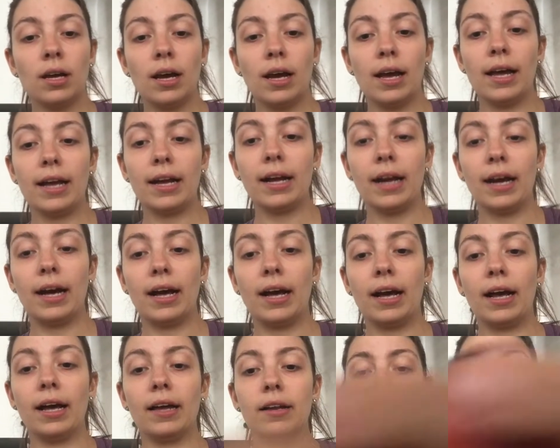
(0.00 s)
I
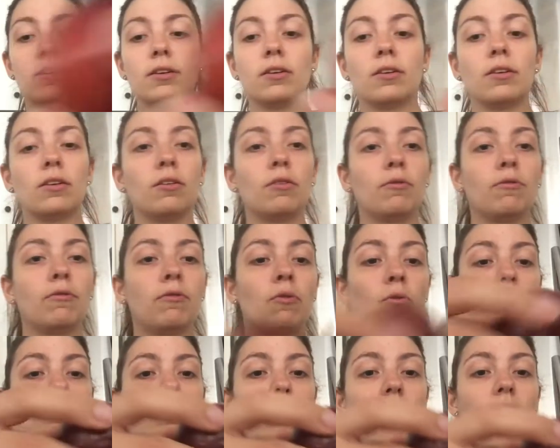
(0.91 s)
got
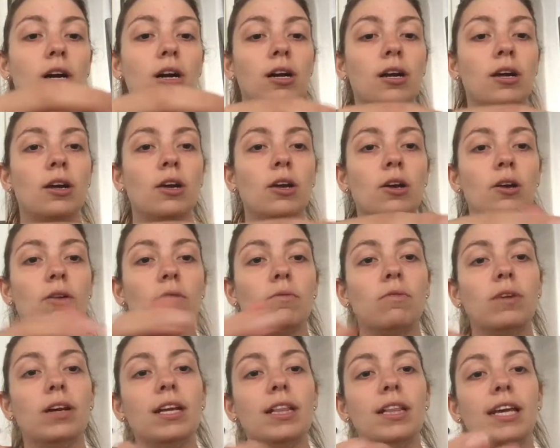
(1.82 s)
4
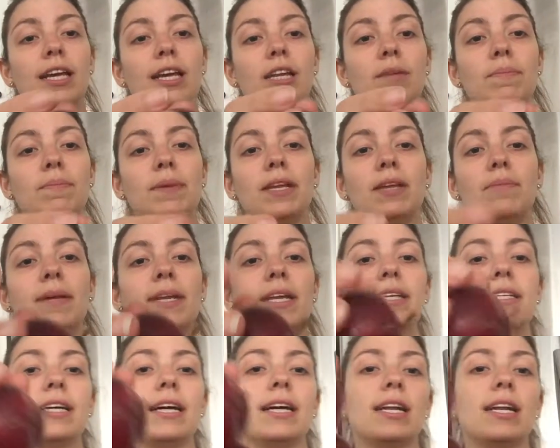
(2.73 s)
really itty bitty
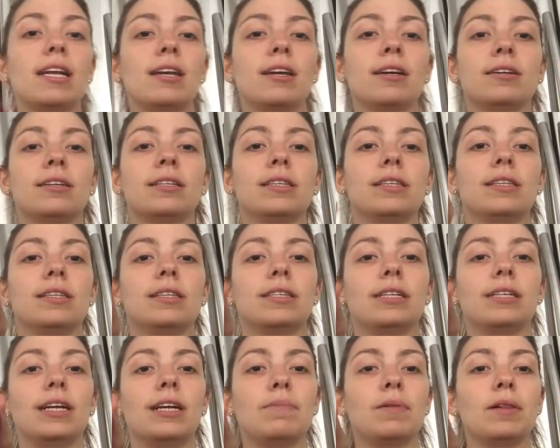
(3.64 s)
bitty
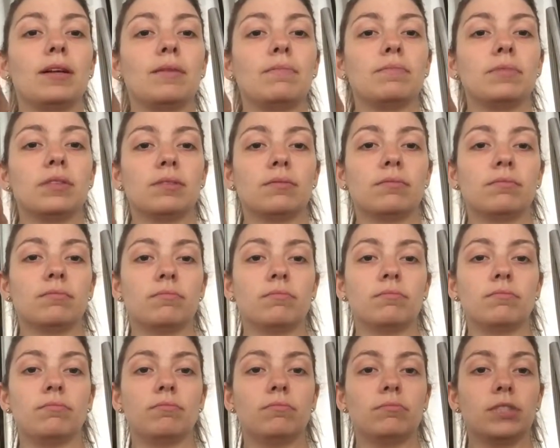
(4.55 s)
tiny plums.
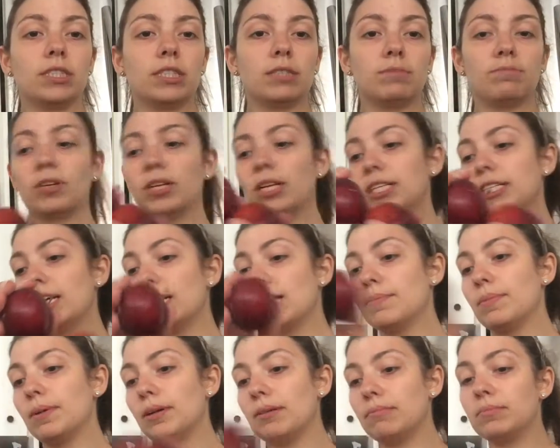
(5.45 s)
Pretty tiny
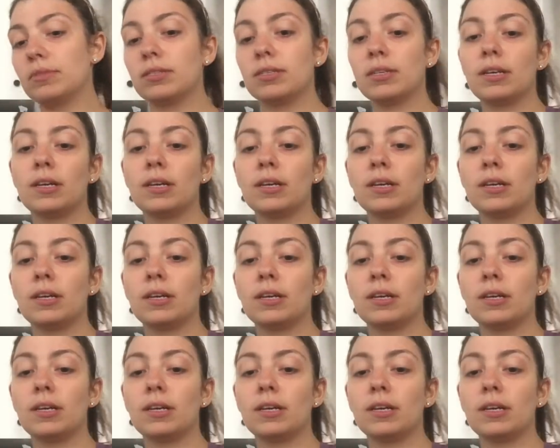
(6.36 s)
plums.